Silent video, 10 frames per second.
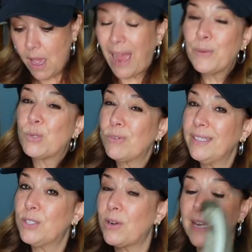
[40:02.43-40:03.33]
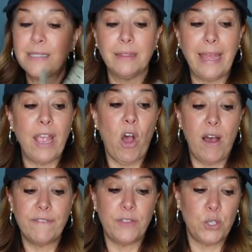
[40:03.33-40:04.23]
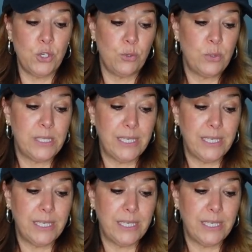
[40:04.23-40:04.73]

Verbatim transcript: I was really trying to lay off the shoes